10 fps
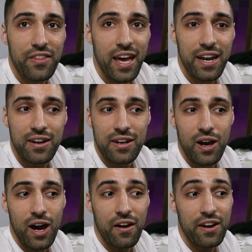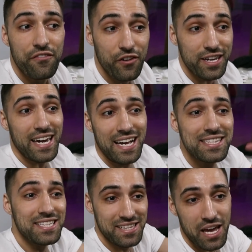And then I had a fight
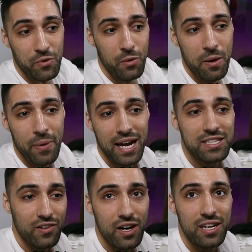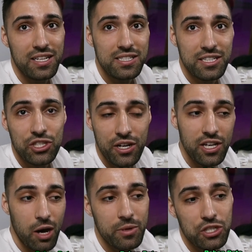cancelled then when I went back to Ireland, and Johnny
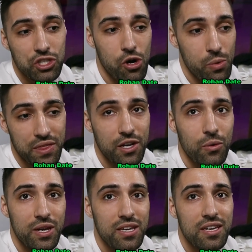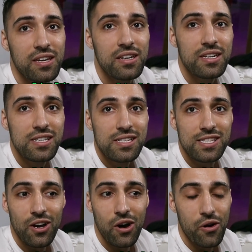got me a show within a week,
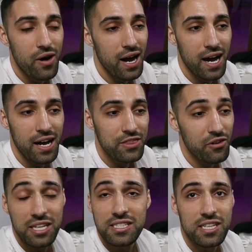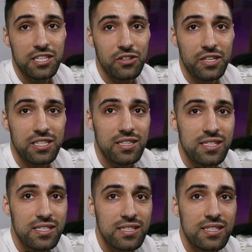so the rest is history since.